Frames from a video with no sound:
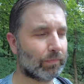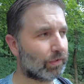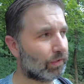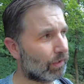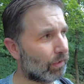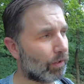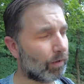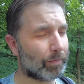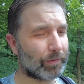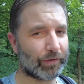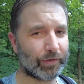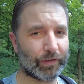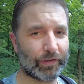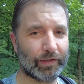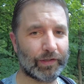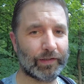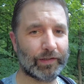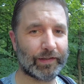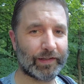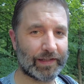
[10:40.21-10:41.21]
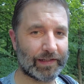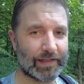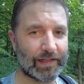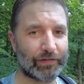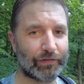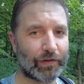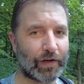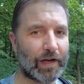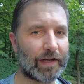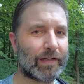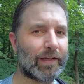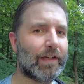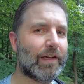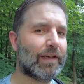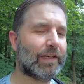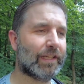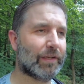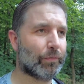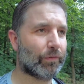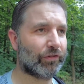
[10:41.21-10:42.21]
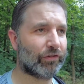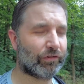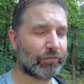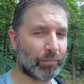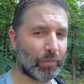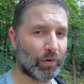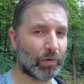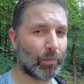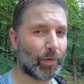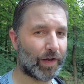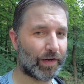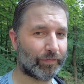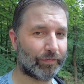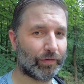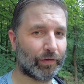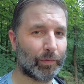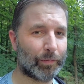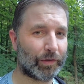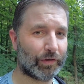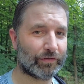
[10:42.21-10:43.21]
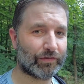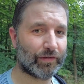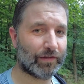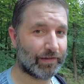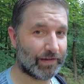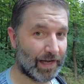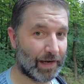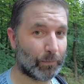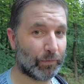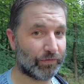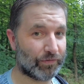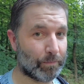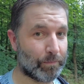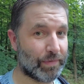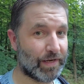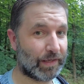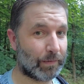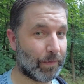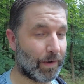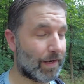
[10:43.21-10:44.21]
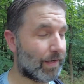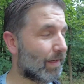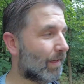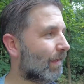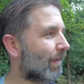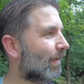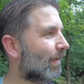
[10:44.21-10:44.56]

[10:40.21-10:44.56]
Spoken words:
kilometer in this side there was a small waterfall, because that was the big one.